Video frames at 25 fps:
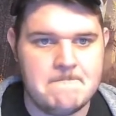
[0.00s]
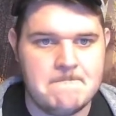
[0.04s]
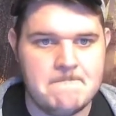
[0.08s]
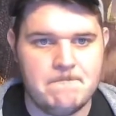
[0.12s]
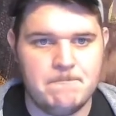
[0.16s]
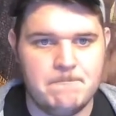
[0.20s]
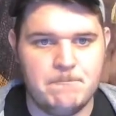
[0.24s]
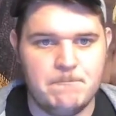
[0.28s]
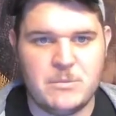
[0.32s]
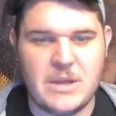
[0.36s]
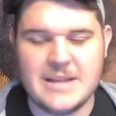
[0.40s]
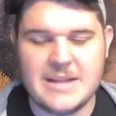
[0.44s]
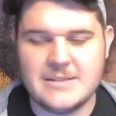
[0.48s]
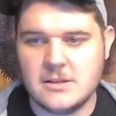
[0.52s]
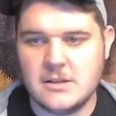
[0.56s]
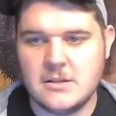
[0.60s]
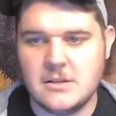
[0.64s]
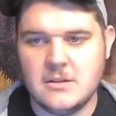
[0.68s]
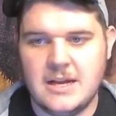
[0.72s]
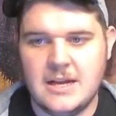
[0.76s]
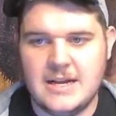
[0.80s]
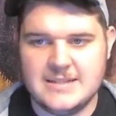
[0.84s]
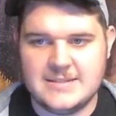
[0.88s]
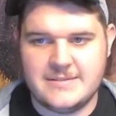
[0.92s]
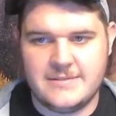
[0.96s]
Dancing
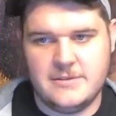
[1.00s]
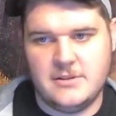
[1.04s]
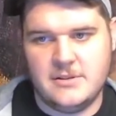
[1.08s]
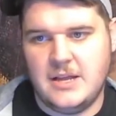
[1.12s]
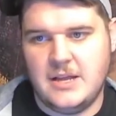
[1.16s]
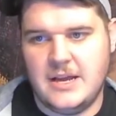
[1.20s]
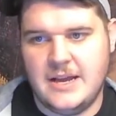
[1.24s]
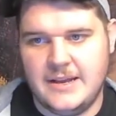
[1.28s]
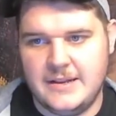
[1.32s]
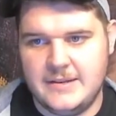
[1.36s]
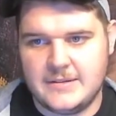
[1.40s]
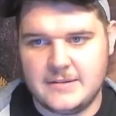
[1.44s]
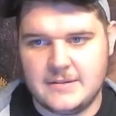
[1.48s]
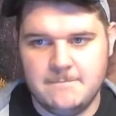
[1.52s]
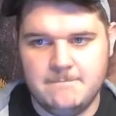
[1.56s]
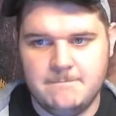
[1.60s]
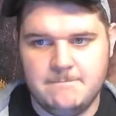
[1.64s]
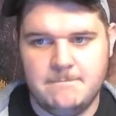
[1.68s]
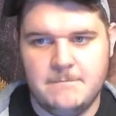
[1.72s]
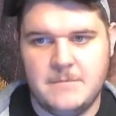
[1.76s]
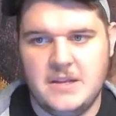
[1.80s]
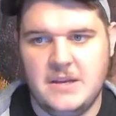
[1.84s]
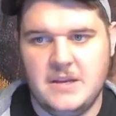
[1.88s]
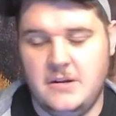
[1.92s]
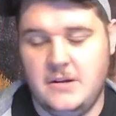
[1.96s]
Lights and Light
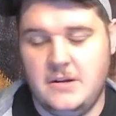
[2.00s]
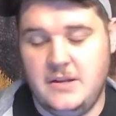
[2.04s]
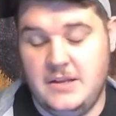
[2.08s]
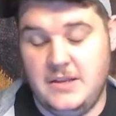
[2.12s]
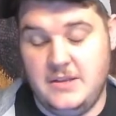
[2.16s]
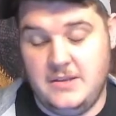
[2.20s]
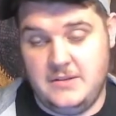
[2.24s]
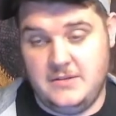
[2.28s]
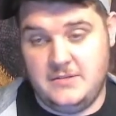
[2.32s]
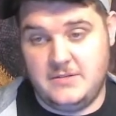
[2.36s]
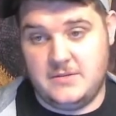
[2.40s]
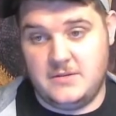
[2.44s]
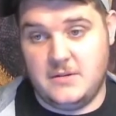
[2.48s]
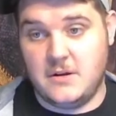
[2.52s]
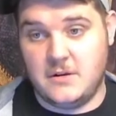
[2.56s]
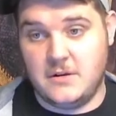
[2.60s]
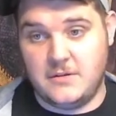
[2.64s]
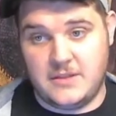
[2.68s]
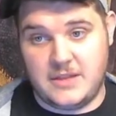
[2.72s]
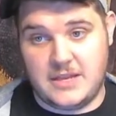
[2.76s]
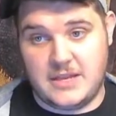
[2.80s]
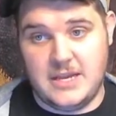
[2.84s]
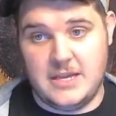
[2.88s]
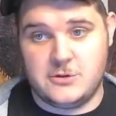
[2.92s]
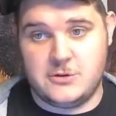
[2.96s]
are
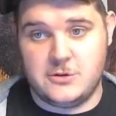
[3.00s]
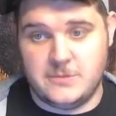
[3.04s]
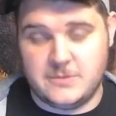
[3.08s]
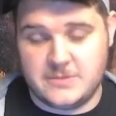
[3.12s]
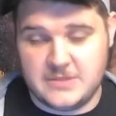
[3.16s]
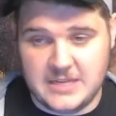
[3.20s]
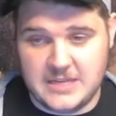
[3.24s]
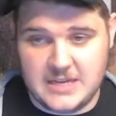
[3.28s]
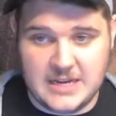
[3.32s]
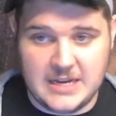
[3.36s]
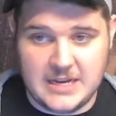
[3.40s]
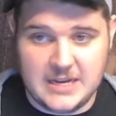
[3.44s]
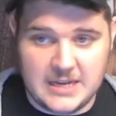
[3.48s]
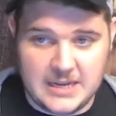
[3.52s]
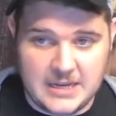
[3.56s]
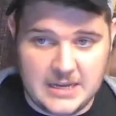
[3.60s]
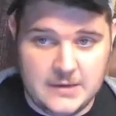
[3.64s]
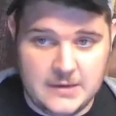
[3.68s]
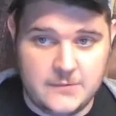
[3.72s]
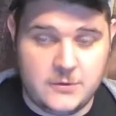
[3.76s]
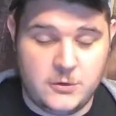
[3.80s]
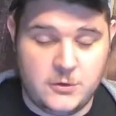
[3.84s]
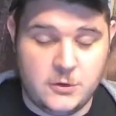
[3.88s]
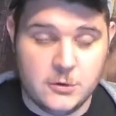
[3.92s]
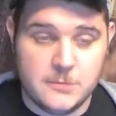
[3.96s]
the cantrips that I
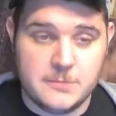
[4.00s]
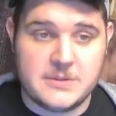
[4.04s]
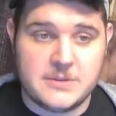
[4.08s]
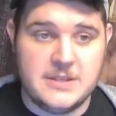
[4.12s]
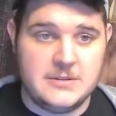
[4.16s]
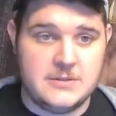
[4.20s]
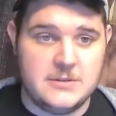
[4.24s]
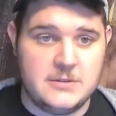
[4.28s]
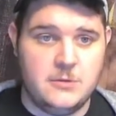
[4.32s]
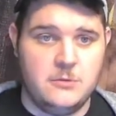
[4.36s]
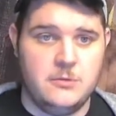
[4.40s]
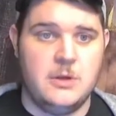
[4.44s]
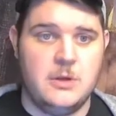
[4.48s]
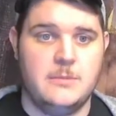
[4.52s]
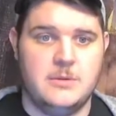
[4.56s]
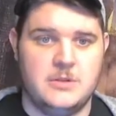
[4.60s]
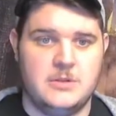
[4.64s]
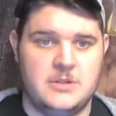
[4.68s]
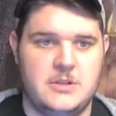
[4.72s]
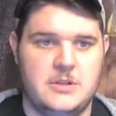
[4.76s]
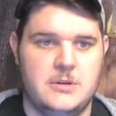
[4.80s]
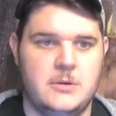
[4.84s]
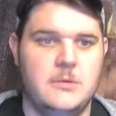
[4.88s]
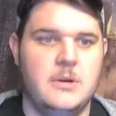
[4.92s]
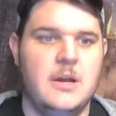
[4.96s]
have grouped into number
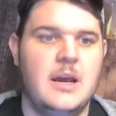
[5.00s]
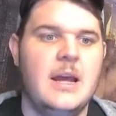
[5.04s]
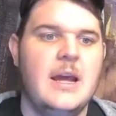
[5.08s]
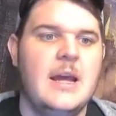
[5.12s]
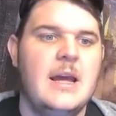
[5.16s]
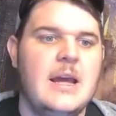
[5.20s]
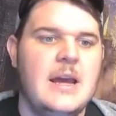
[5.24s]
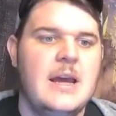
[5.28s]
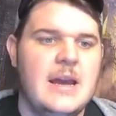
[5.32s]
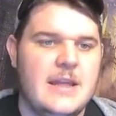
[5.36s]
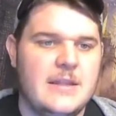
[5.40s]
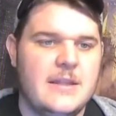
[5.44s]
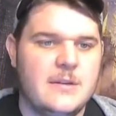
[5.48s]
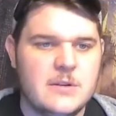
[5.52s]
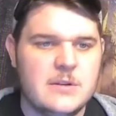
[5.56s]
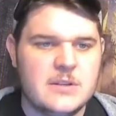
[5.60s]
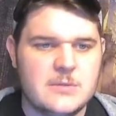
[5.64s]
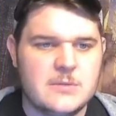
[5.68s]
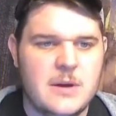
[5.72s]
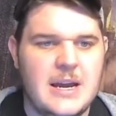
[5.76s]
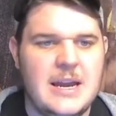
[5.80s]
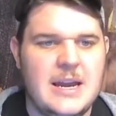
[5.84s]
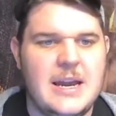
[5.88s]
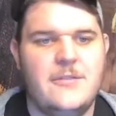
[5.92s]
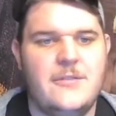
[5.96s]
2. And the reason
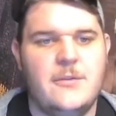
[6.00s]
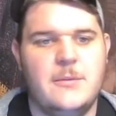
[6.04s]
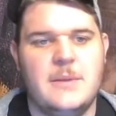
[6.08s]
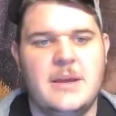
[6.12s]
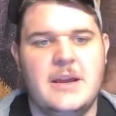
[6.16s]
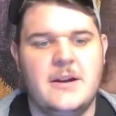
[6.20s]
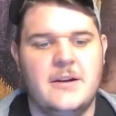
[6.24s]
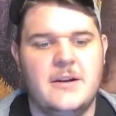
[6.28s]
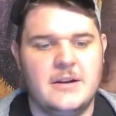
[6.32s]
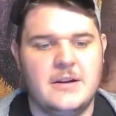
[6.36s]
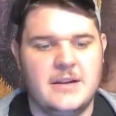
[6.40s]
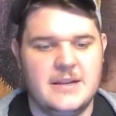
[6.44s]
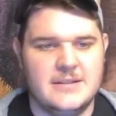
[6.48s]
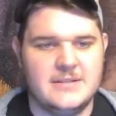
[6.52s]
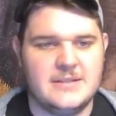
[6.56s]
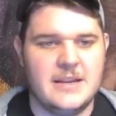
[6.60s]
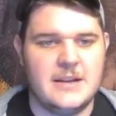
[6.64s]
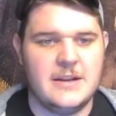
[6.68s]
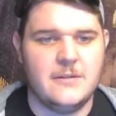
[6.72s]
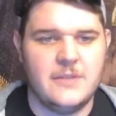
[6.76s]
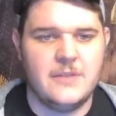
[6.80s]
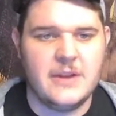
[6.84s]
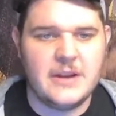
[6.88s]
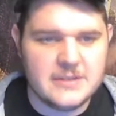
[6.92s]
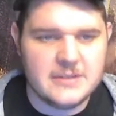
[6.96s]
why I have them there is they
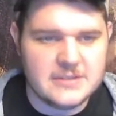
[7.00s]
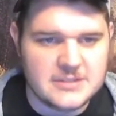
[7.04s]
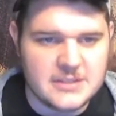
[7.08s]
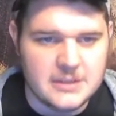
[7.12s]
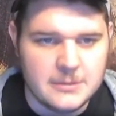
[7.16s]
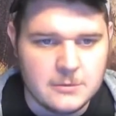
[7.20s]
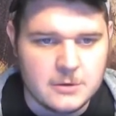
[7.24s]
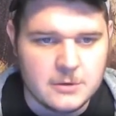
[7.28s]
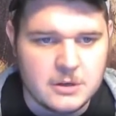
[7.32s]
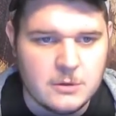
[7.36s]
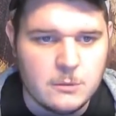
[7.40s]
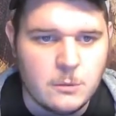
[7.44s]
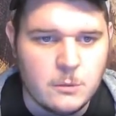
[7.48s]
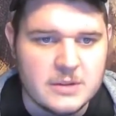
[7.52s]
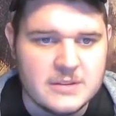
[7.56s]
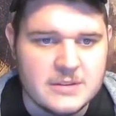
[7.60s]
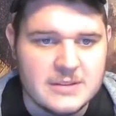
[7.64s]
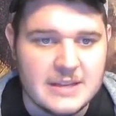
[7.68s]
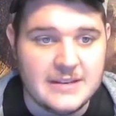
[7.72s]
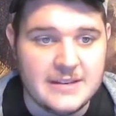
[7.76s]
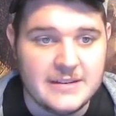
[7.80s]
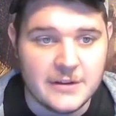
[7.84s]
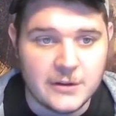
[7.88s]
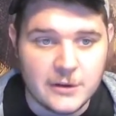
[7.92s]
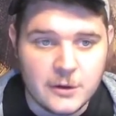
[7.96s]
are very similar in what
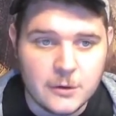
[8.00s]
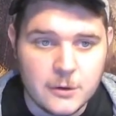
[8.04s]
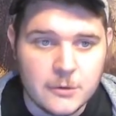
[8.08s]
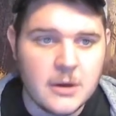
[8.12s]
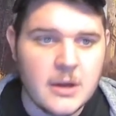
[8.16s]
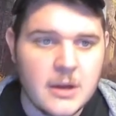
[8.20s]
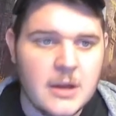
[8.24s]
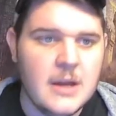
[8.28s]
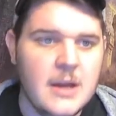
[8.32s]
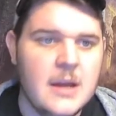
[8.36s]
they do.